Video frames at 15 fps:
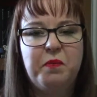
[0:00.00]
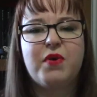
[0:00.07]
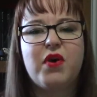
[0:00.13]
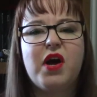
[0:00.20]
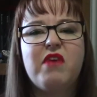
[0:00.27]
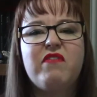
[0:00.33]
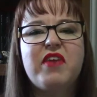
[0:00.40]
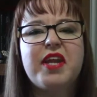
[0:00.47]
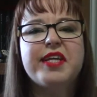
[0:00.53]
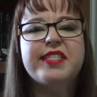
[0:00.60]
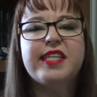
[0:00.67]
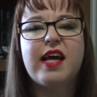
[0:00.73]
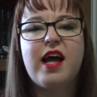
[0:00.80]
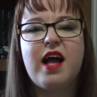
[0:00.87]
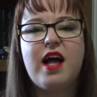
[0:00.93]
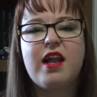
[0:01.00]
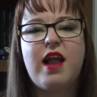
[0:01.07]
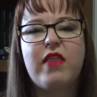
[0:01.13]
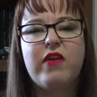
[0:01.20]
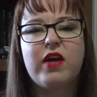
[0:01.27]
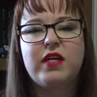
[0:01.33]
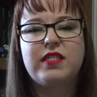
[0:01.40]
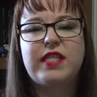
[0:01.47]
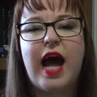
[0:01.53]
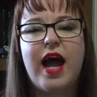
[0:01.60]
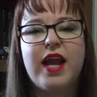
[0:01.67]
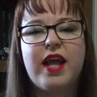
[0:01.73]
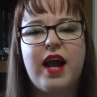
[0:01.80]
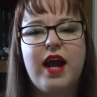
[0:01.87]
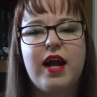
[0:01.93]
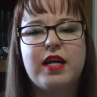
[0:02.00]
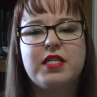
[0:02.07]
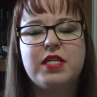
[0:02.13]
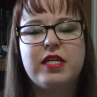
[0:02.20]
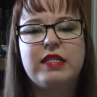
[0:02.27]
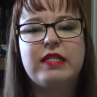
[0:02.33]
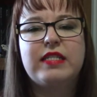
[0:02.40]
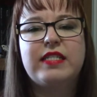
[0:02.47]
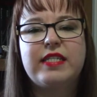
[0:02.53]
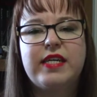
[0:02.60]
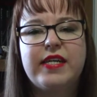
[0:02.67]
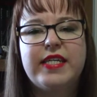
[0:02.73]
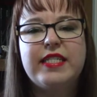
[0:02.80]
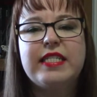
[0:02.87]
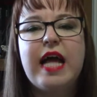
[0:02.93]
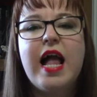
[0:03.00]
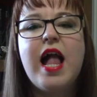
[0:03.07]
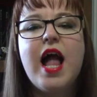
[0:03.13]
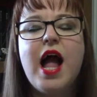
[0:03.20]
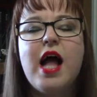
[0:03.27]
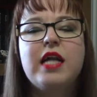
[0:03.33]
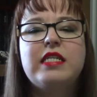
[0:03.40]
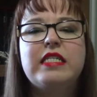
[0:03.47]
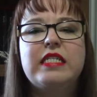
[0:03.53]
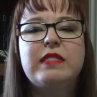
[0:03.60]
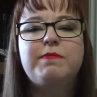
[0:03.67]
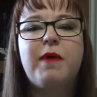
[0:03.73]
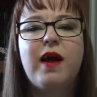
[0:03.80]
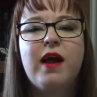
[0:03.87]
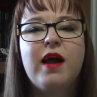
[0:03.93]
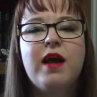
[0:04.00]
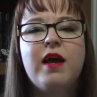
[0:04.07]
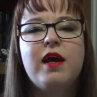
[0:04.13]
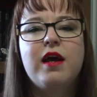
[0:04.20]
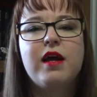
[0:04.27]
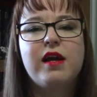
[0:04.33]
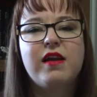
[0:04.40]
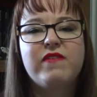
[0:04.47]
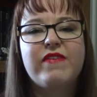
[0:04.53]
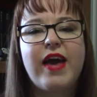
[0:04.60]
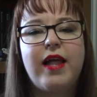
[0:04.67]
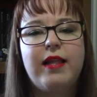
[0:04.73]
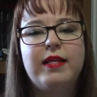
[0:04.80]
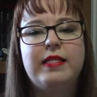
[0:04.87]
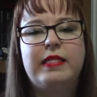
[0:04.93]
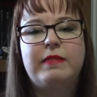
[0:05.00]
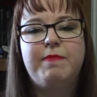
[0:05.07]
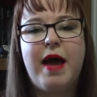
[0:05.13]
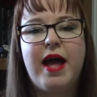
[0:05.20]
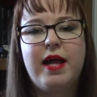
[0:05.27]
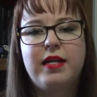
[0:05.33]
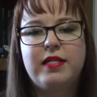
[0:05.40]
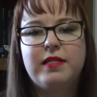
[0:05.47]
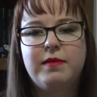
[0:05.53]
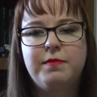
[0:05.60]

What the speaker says: Griffin is another side character in the series, and he's part of Kellen's band.